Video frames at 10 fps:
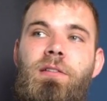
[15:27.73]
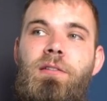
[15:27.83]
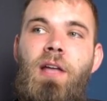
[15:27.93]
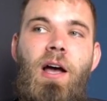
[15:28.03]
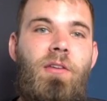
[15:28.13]

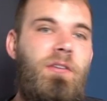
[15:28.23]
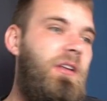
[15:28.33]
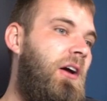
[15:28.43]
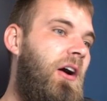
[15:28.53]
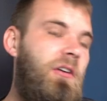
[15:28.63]
to
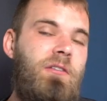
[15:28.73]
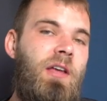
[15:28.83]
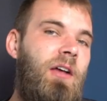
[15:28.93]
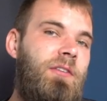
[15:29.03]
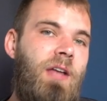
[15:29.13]

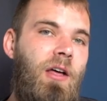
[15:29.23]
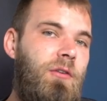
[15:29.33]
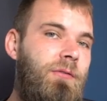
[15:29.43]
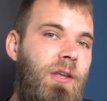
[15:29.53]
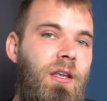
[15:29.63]

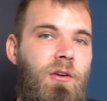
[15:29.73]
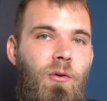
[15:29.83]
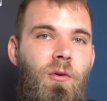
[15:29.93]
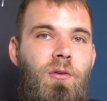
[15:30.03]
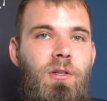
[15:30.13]
$100,000
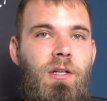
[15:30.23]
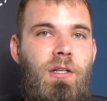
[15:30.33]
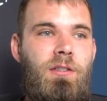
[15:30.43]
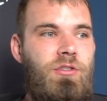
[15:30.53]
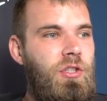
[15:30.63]
vehicle
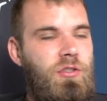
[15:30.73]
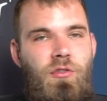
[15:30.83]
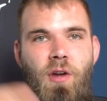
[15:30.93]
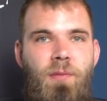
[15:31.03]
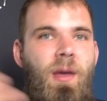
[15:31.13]
just
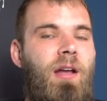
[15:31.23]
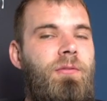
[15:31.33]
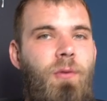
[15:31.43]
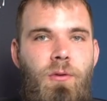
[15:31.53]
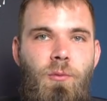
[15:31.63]
to drive back
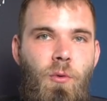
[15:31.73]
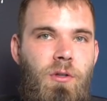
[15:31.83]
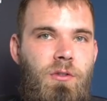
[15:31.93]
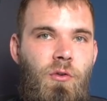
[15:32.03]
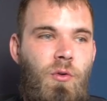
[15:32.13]
and forth to
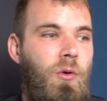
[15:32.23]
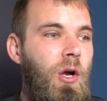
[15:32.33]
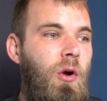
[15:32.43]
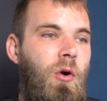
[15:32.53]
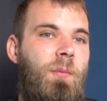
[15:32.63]
work
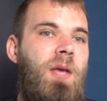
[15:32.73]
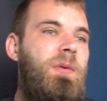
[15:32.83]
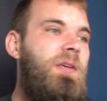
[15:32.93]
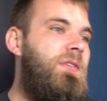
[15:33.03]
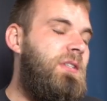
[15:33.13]
to, or
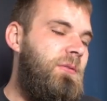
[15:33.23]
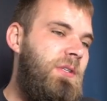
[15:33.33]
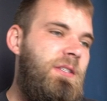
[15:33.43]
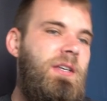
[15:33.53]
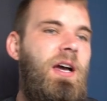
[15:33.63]
maybe even some of
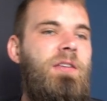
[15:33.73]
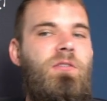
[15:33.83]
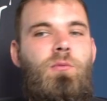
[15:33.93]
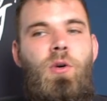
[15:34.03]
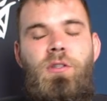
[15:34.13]
these guys
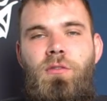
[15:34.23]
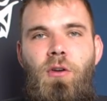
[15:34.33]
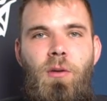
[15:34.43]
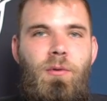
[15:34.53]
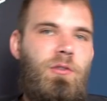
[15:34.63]
are wanting to
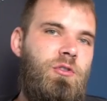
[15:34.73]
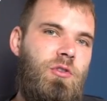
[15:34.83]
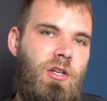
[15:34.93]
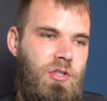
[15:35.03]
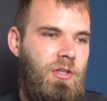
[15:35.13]
start up a
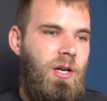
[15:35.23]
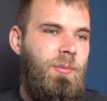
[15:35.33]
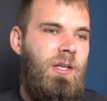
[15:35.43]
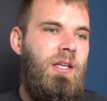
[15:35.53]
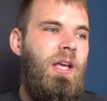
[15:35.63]
construction
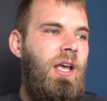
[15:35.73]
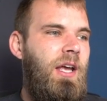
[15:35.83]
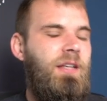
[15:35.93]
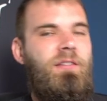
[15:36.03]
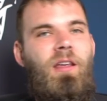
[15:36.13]
company,
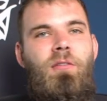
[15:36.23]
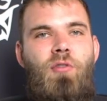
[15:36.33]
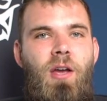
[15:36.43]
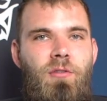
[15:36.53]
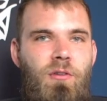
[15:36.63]
and instead of
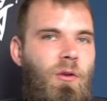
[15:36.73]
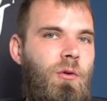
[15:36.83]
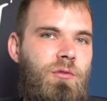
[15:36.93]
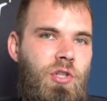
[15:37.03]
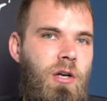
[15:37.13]
driving this
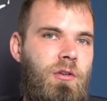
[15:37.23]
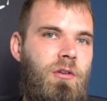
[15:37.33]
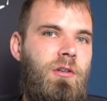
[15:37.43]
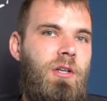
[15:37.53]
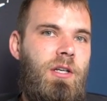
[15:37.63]
old
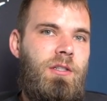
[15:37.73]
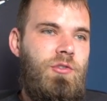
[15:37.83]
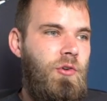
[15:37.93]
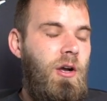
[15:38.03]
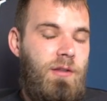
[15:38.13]
junker
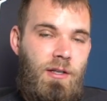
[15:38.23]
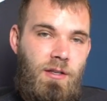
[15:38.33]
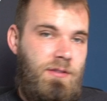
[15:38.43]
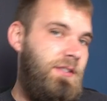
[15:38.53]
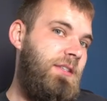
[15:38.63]
truck that
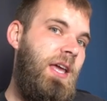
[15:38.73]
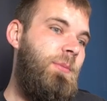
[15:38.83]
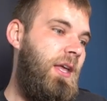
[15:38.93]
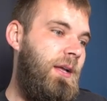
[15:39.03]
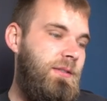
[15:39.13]
does the
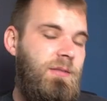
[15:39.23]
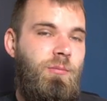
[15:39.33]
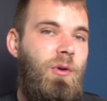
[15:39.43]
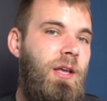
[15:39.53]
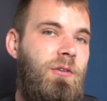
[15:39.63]
same thing as this
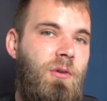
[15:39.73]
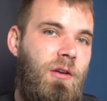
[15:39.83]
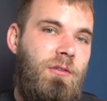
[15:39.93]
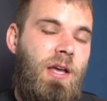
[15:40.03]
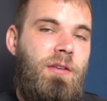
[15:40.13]
brand new
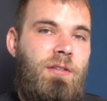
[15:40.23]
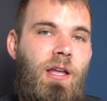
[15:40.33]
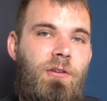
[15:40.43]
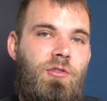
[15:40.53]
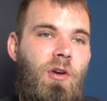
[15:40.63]

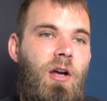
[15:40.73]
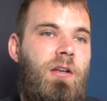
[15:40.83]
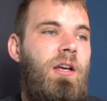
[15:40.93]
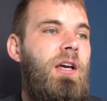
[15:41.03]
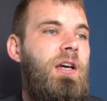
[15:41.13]
$100,000
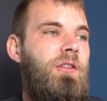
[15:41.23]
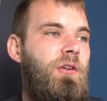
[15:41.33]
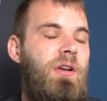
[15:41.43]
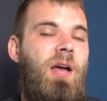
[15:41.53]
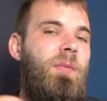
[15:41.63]
truck,
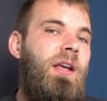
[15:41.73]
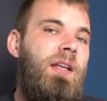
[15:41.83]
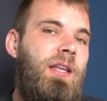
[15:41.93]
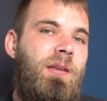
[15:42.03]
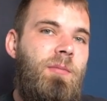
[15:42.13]
they're not
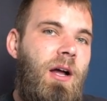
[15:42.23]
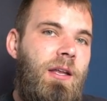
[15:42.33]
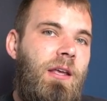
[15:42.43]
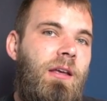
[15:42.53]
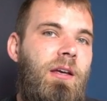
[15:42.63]
making any
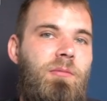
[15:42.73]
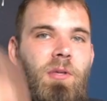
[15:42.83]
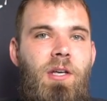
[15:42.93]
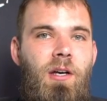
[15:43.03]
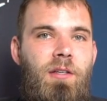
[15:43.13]
money
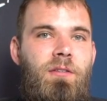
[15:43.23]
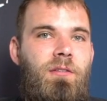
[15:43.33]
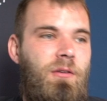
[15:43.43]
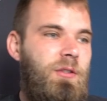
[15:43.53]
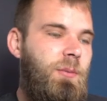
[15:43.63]

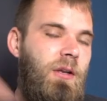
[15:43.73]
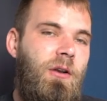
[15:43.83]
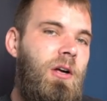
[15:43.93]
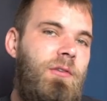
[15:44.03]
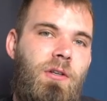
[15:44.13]
because they're spending
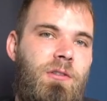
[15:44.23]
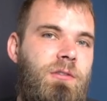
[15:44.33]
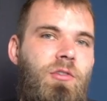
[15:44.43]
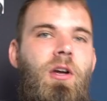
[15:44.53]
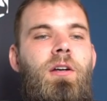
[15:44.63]
all of it on
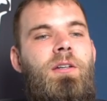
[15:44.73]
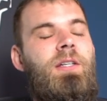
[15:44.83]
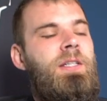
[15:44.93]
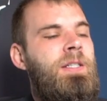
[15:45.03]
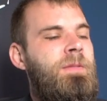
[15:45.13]
the truck.
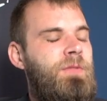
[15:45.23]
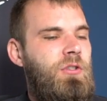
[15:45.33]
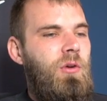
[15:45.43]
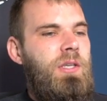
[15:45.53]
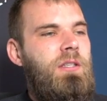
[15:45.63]

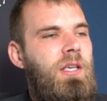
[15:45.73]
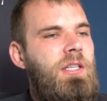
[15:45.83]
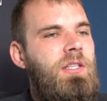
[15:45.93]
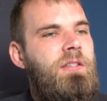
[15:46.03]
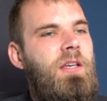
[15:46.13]
So
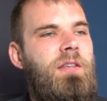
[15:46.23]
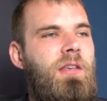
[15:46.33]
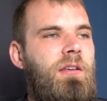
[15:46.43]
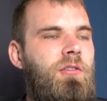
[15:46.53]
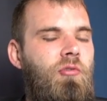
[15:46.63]
he just says
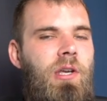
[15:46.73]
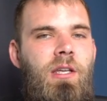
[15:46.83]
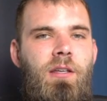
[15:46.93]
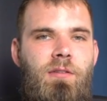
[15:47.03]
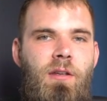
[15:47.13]
that
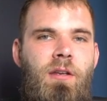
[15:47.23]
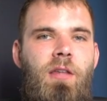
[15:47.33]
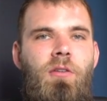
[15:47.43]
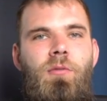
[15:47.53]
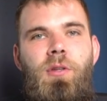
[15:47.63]
greed is
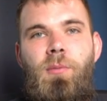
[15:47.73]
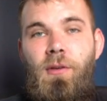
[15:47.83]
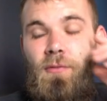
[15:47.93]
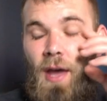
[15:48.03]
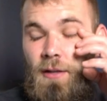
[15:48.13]
another really
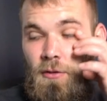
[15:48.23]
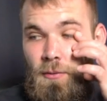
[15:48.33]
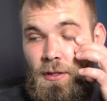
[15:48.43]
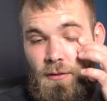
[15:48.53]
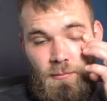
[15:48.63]
big factor
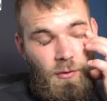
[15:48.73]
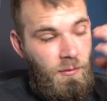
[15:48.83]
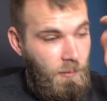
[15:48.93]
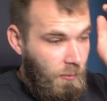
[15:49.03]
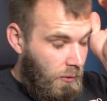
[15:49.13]
because
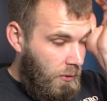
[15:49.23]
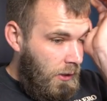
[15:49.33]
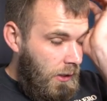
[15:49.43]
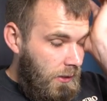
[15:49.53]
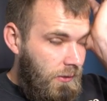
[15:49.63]
most
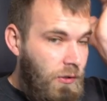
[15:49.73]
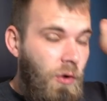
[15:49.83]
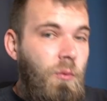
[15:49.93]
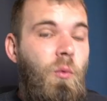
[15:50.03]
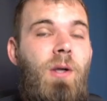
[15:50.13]
people
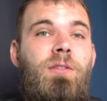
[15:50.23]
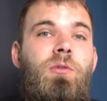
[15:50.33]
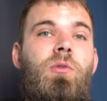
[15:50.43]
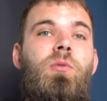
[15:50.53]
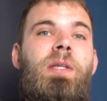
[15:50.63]
don't want
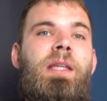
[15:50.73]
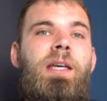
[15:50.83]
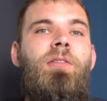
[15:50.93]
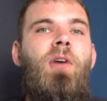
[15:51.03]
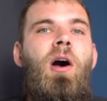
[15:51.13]
to
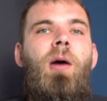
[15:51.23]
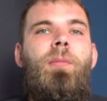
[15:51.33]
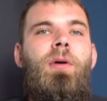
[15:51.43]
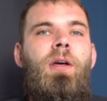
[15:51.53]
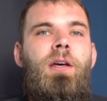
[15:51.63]
give
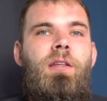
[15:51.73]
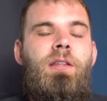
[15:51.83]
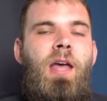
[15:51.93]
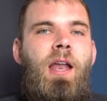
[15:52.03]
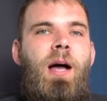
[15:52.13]
up
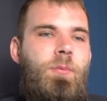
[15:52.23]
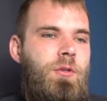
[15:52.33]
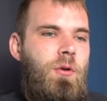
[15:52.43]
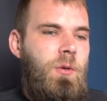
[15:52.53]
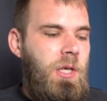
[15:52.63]
that
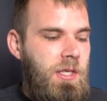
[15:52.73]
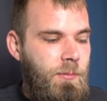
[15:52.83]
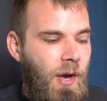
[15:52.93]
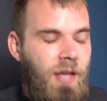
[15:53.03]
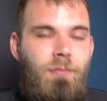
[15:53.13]
opportunity to
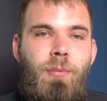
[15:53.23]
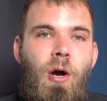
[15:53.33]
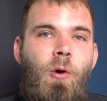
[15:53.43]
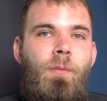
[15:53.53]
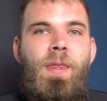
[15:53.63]
buy the
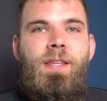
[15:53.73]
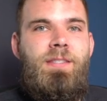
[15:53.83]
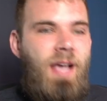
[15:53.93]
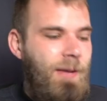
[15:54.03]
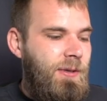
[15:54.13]
boat and the
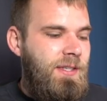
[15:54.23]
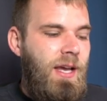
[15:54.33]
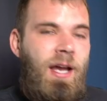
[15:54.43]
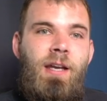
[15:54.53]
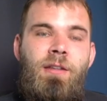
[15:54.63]

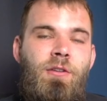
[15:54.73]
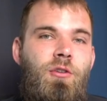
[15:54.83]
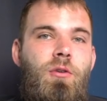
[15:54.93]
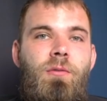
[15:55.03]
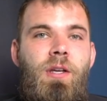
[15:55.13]
side-by-side and the
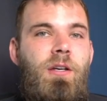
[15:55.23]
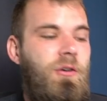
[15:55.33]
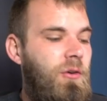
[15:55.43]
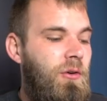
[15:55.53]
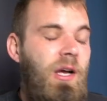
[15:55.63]
new
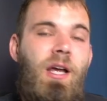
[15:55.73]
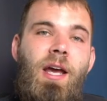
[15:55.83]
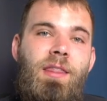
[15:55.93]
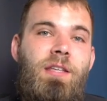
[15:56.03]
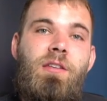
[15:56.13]
vehicle
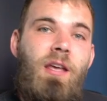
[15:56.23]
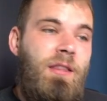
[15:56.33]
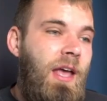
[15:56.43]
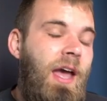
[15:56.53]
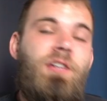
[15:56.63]
and
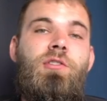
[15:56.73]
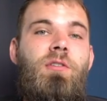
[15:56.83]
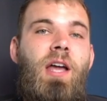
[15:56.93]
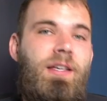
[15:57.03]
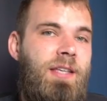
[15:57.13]
the
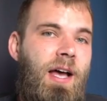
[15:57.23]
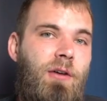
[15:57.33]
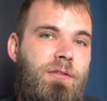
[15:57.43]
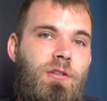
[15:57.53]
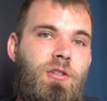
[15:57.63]
extra nice
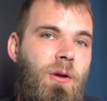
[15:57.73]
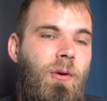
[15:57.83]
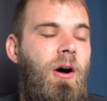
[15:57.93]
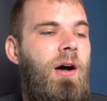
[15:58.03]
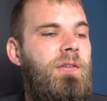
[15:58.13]
house to
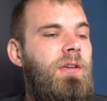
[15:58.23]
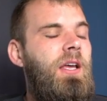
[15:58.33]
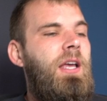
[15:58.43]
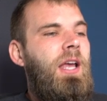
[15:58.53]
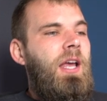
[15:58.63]
show off.
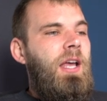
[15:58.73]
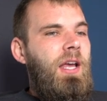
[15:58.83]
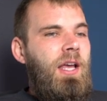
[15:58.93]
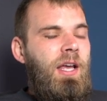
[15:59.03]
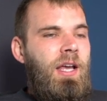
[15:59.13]

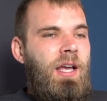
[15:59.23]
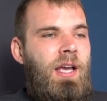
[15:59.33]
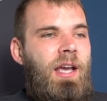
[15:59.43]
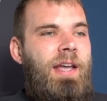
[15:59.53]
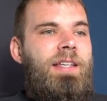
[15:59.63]

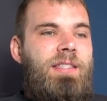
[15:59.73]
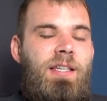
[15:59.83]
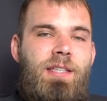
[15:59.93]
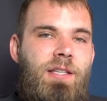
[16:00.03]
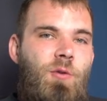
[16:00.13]
And he
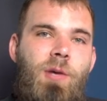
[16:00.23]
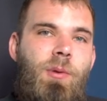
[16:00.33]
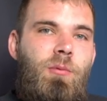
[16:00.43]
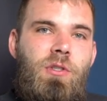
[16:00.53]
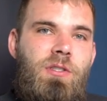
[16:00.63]
says that's why
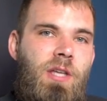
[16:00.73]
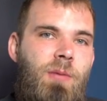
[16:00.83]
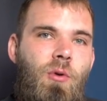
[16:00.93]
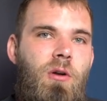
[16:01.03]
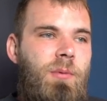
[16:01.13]
people just
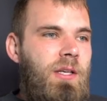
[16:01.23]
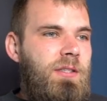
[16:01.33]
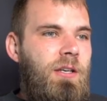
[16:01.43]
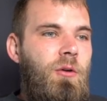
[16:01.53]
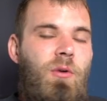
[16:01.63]
stay broke,
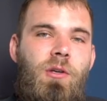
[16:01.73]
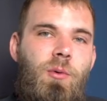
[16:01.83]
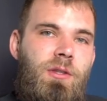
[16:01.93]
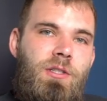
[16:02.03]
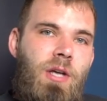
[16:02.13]
because they don't want to
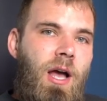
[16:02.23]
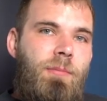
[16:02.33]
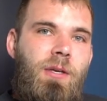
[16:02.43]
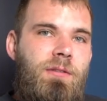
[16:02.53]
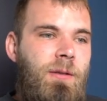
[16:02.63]
quit the
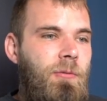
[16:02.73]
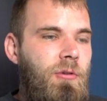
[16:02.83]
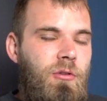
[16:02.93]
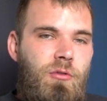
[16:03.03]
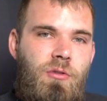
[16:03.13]
job, because they don't
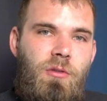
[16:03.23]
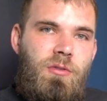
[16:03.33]
want to lose all their